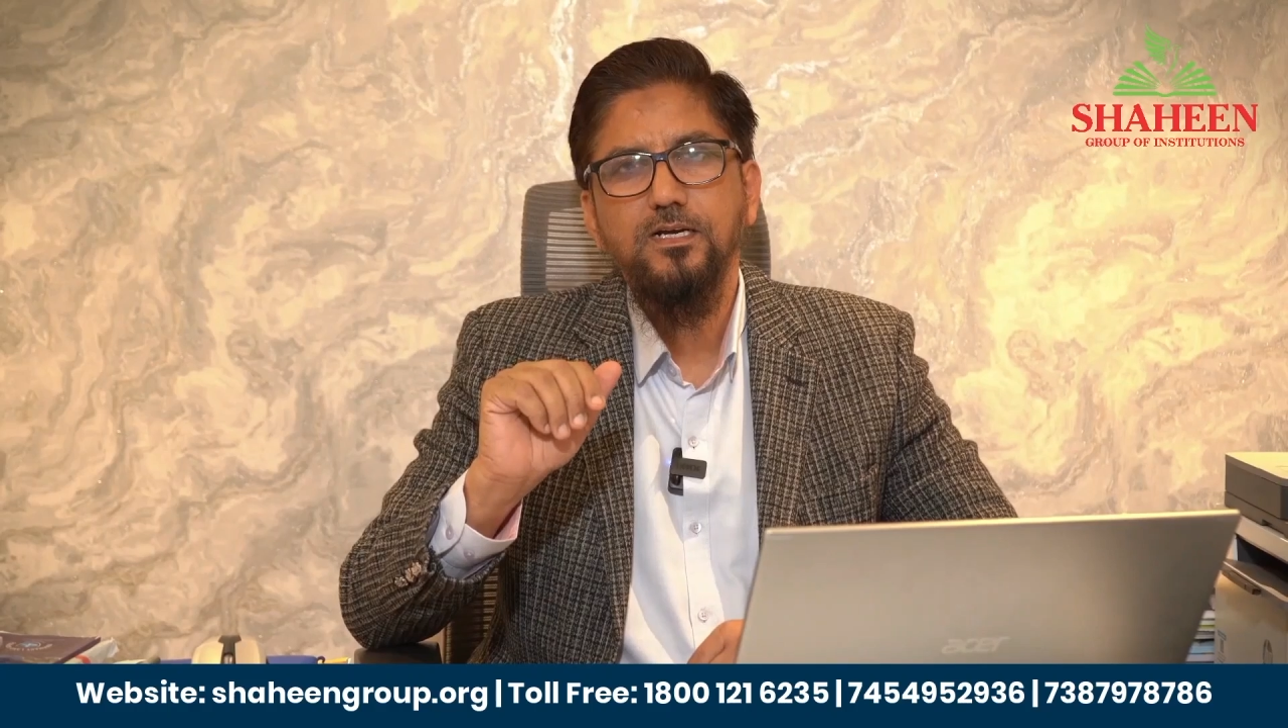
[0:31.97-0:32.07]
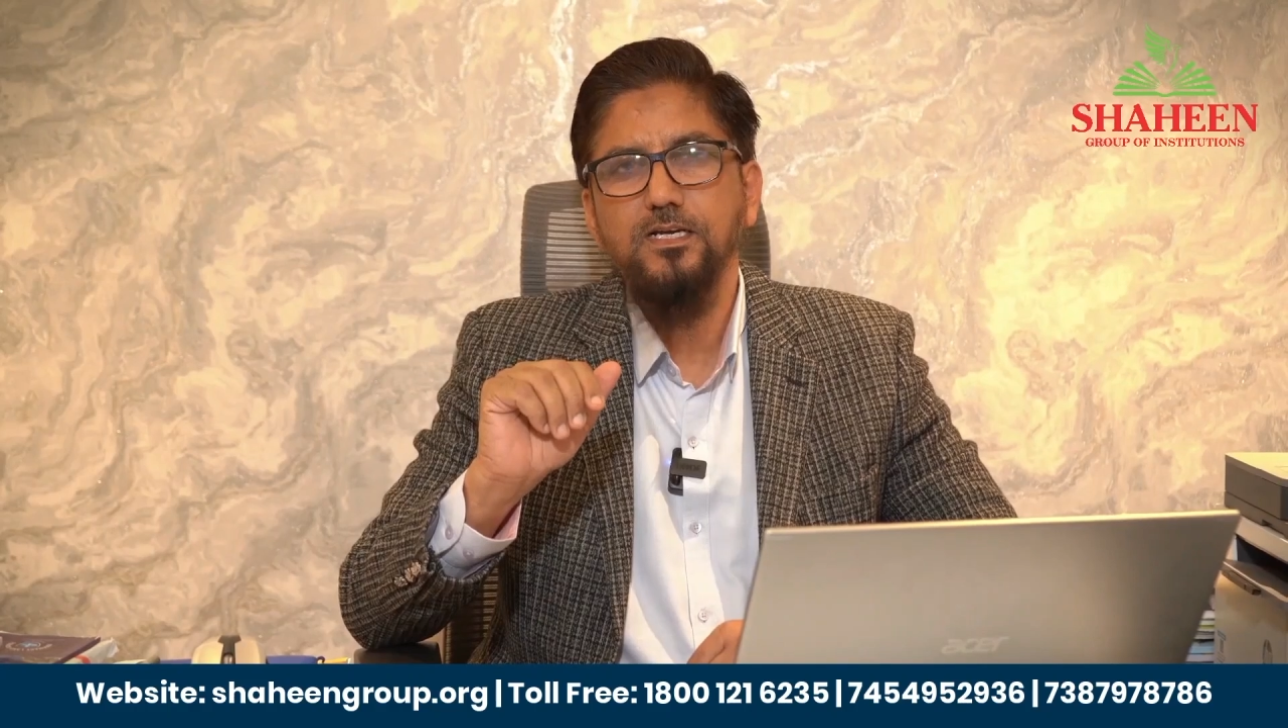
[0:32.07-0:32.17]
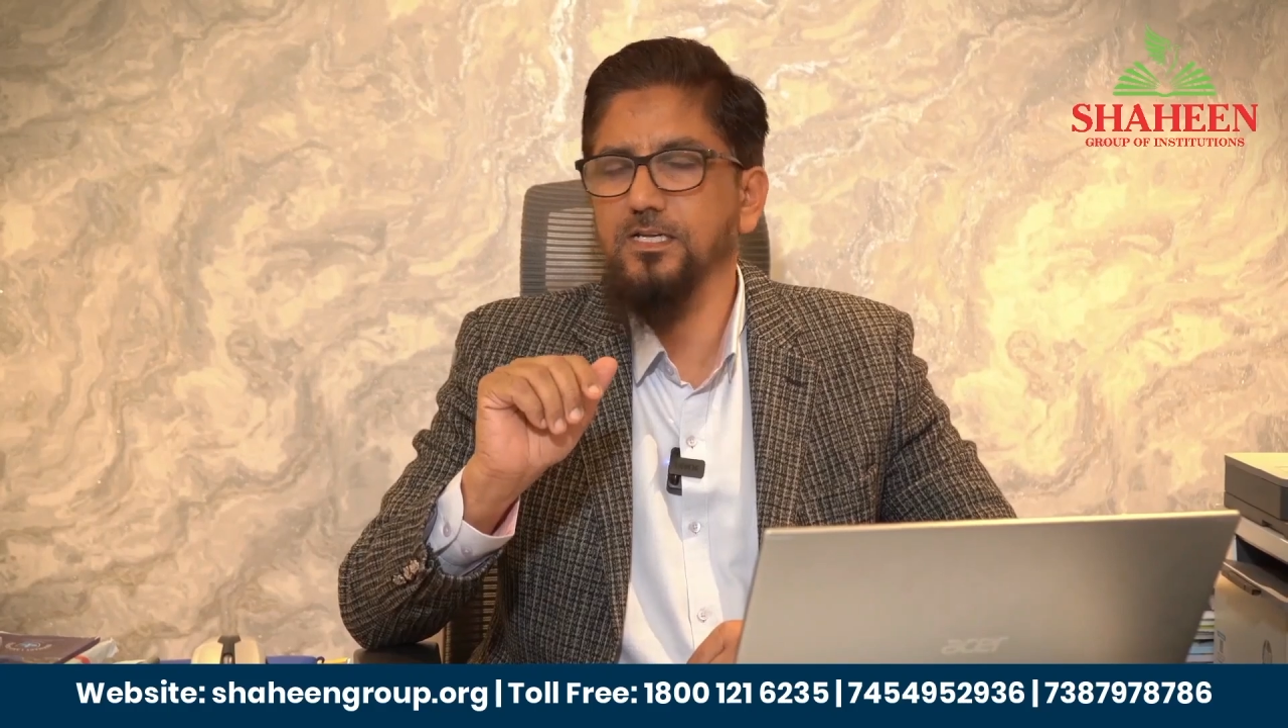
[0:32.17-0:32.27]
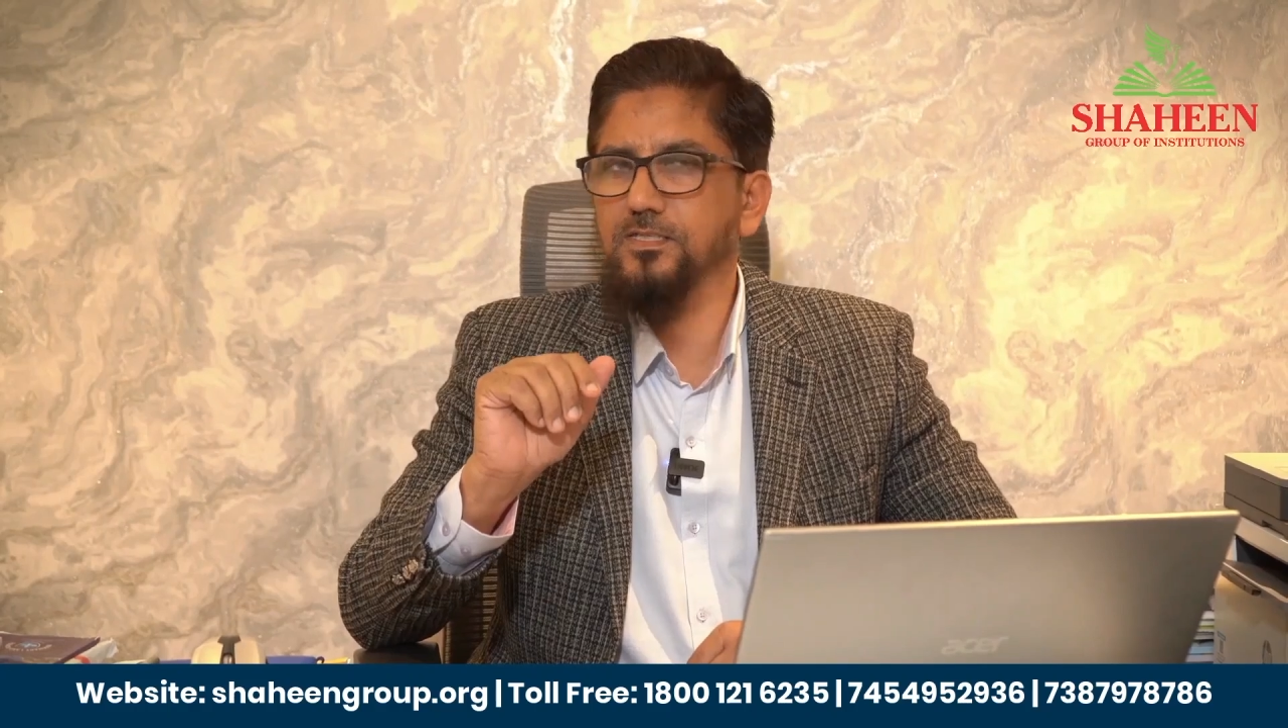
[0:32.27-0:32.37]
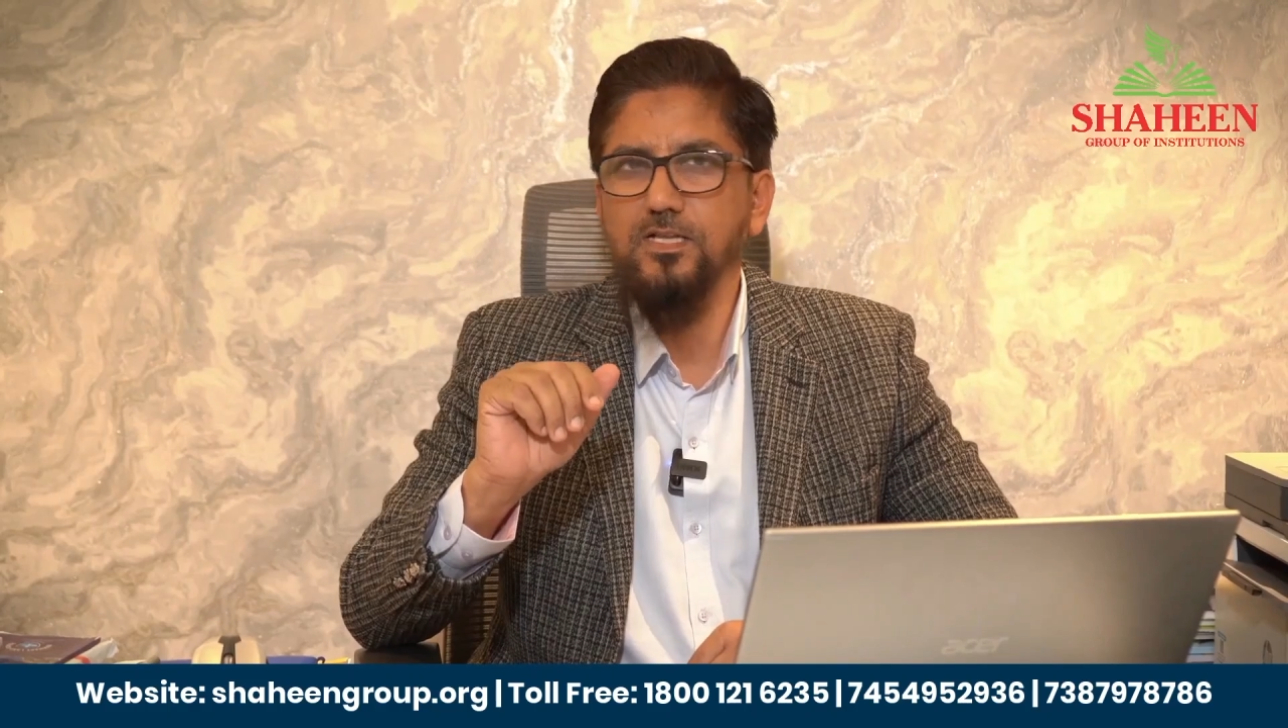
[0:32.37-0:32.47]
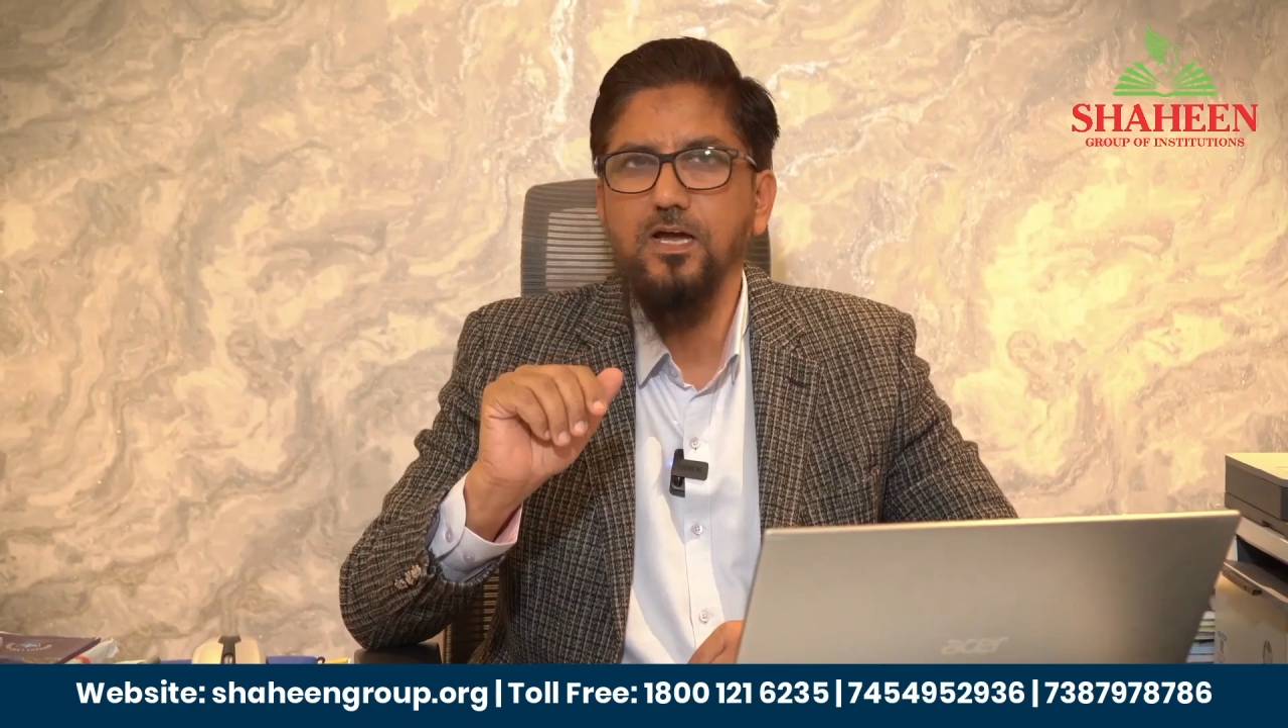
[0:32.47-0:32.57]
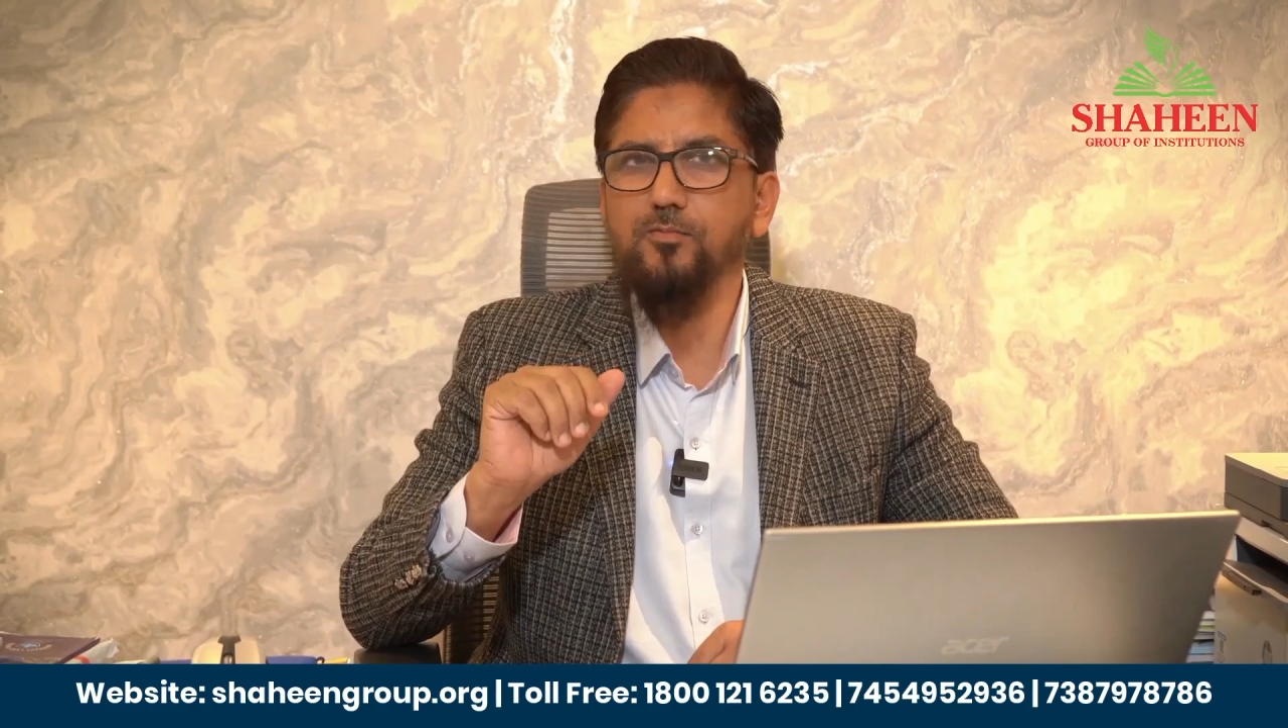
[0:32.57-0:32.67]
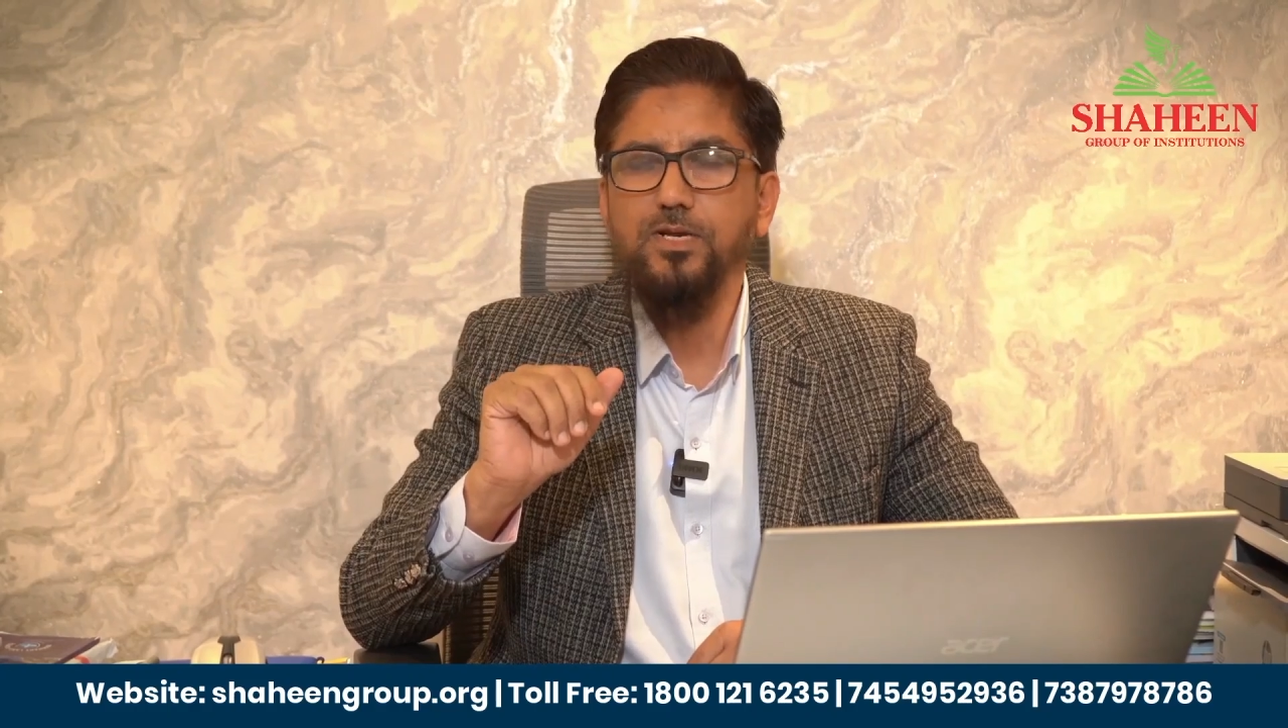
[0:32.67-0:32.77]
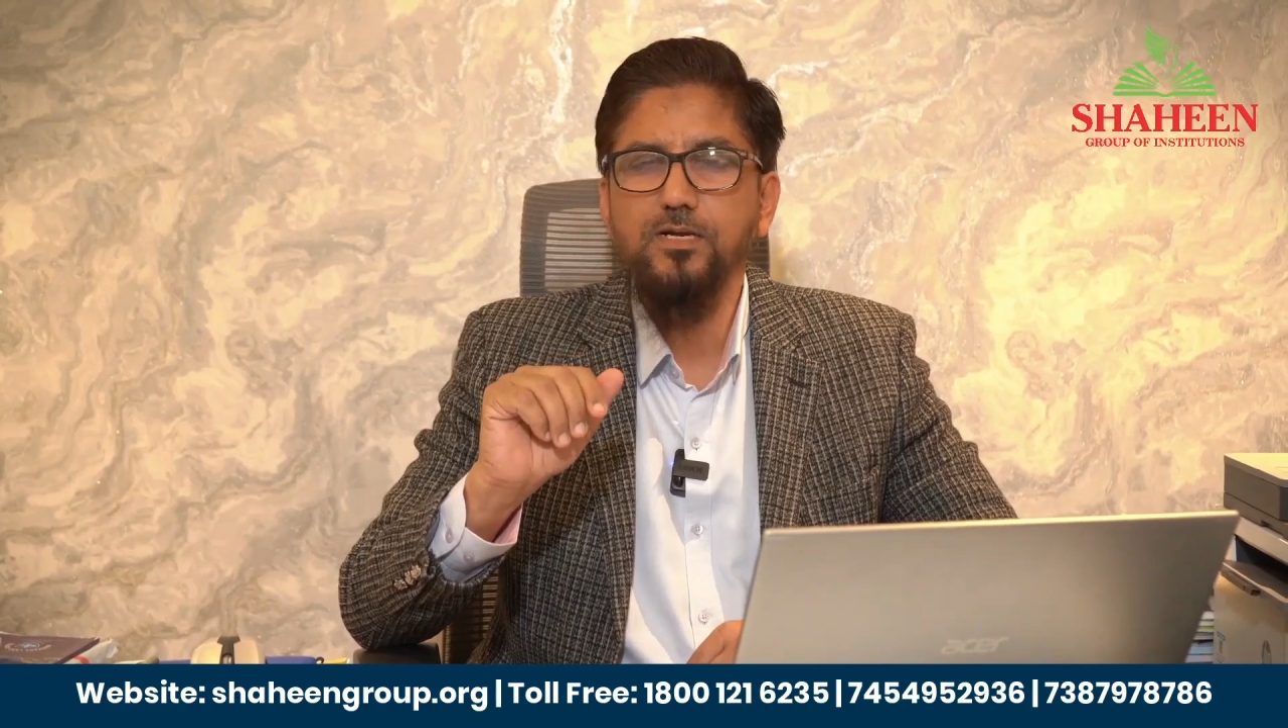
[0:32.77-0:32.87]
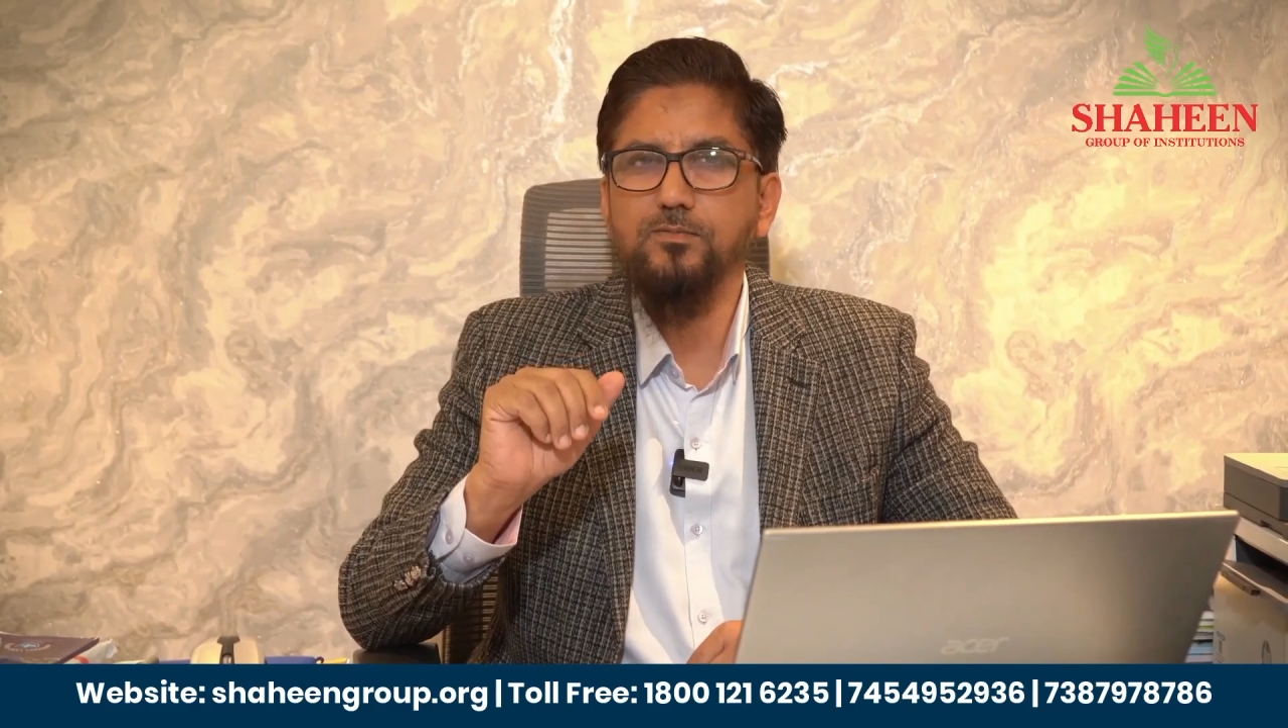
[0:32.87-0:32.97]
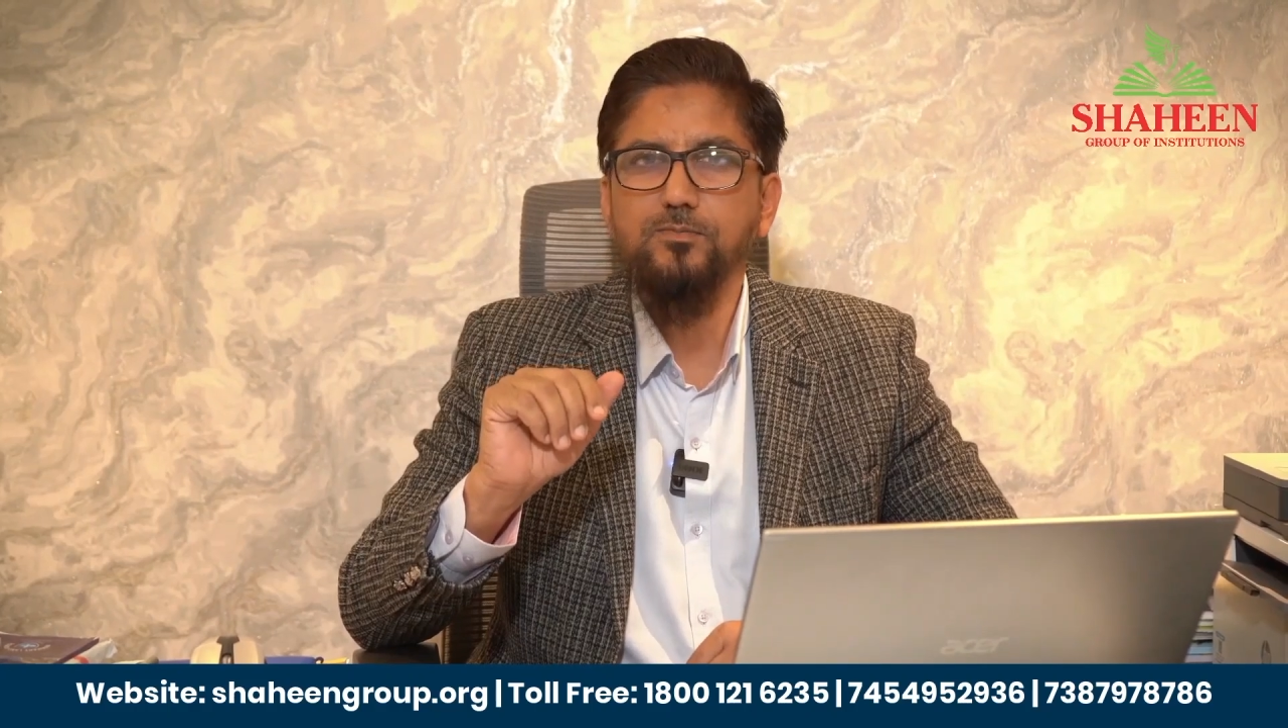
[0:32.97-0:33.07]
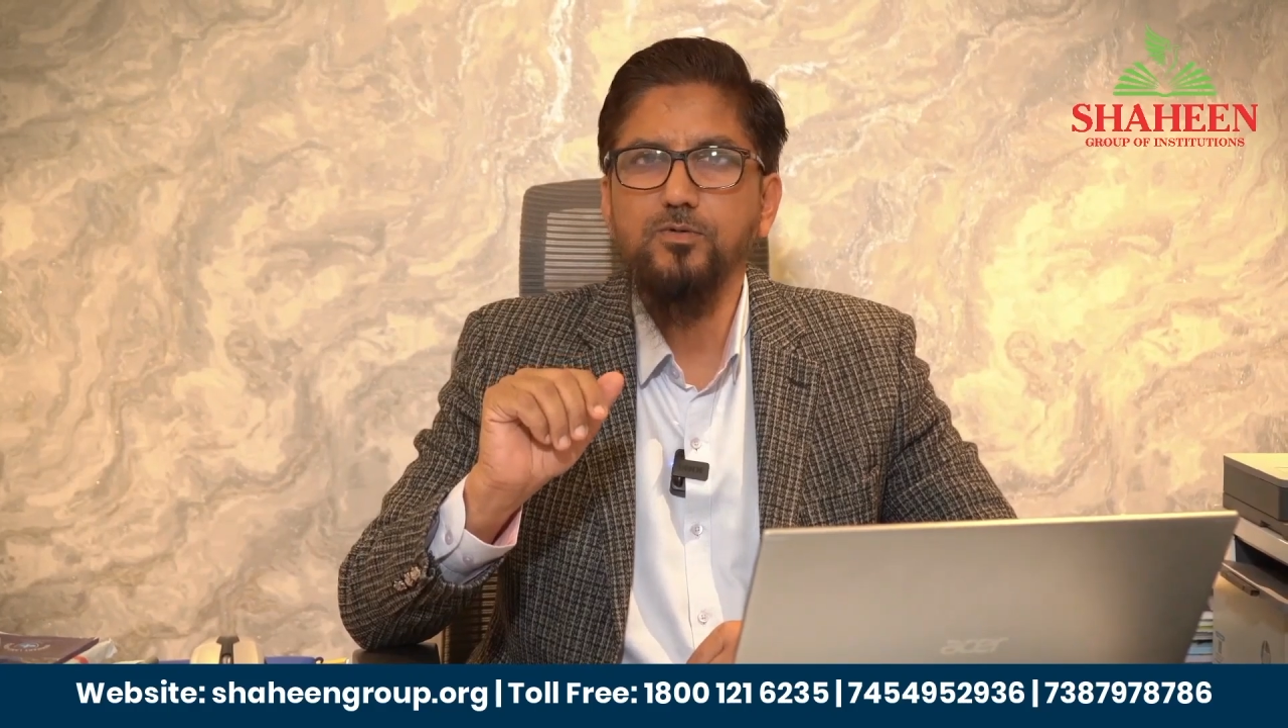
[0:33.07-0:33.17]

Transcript: it has now become a